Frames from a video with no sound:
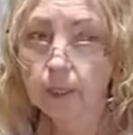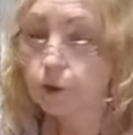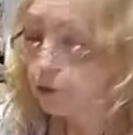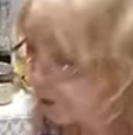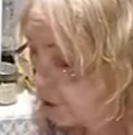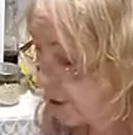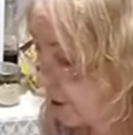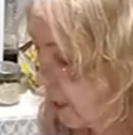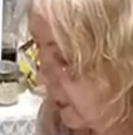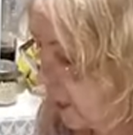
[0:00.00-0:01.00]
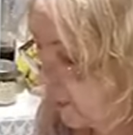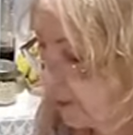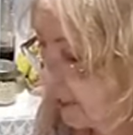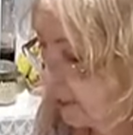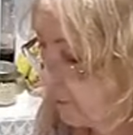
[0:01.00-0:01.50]
nutrition,
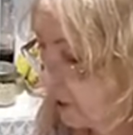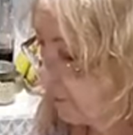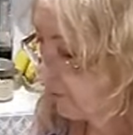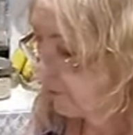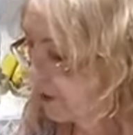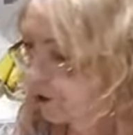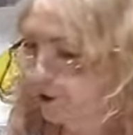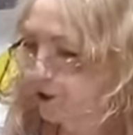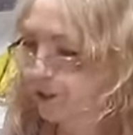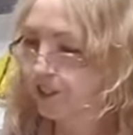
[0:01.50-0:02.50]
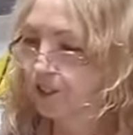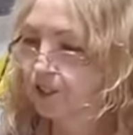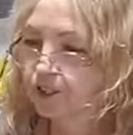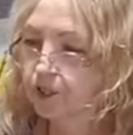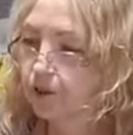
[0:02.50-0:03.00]
but I'm not a professional cook at all.
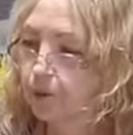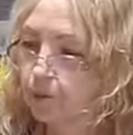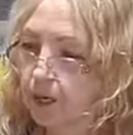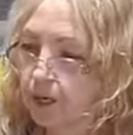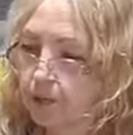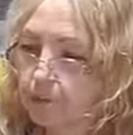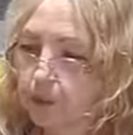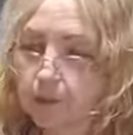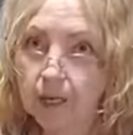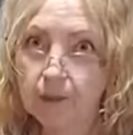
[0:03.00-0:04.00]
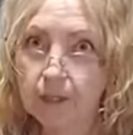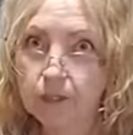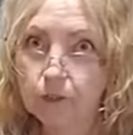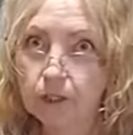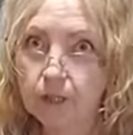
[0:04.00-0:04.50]
So my
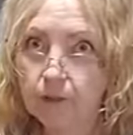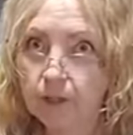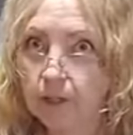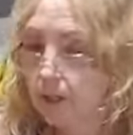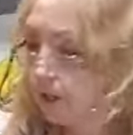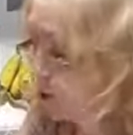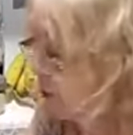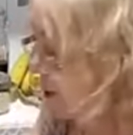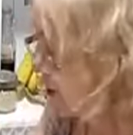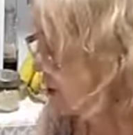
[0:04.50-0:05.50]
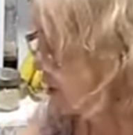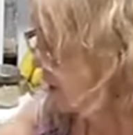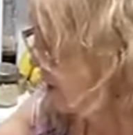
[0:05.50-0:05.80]
methods are definitely not